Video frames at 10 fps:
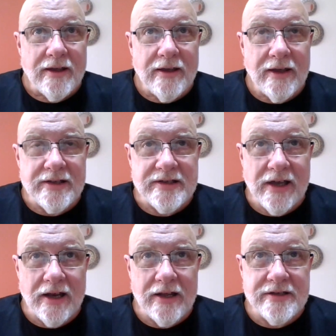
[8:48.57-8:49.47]
it's
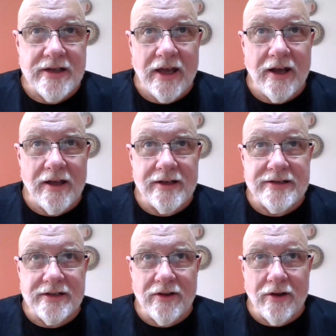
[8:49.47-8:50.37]

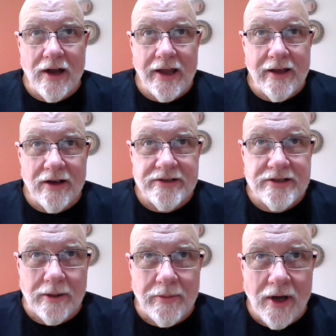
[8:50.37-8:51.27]
another high
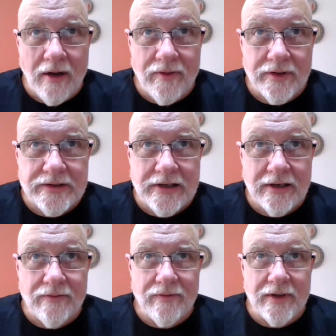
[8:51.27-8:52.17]
concept novel. It's kind
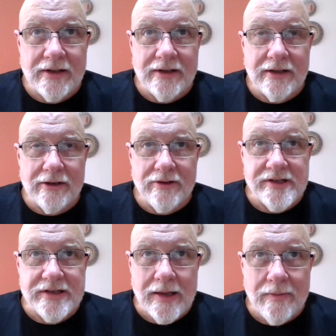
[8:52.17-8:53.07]
of, in the
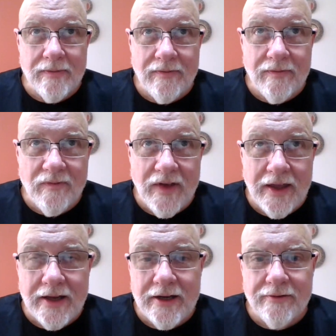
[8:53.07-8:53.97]
same
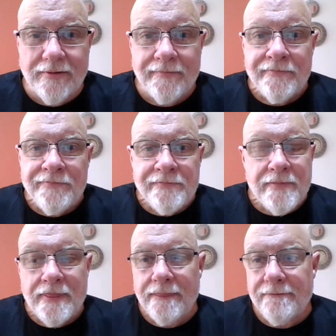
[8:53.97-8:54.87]
vein of
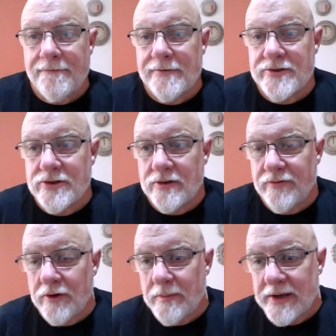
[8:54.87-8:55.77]
shooting
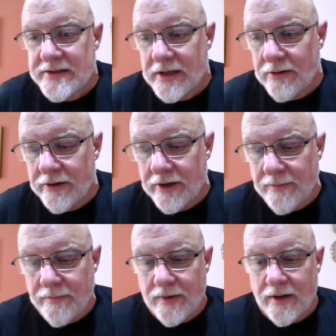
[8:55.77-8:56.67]
for a
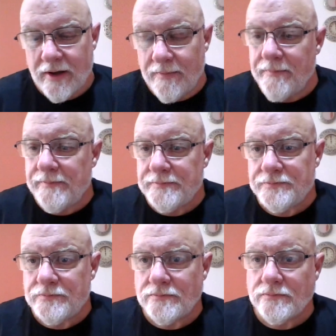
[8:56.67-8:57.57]
bestsellerdom
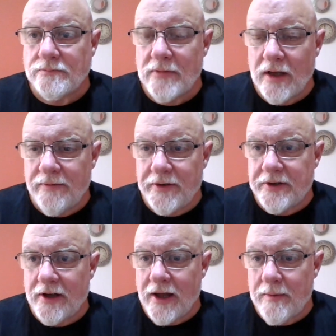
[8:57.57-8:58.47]
of the
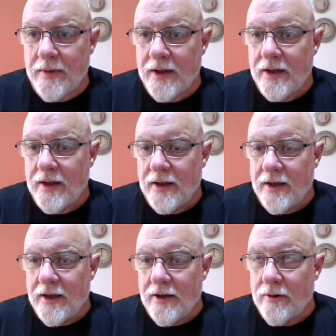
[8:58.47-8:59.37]
time,
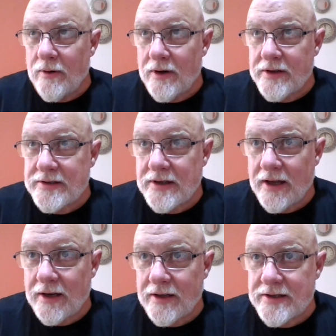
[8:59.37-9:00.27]
where it's
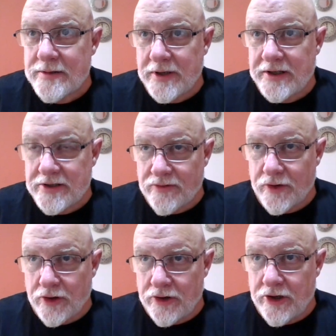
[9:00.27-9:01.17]
got somebody takes over
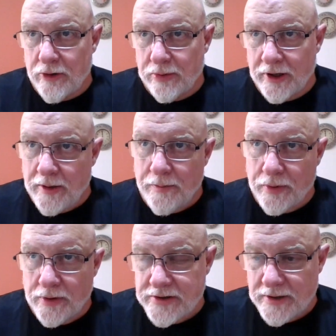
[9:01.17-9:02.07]
the Goodyear blimp
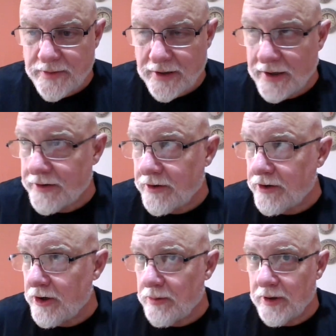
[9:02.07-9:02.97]
or something like the
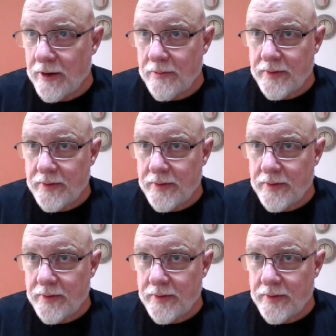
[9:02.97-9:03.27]
Goodyear blimp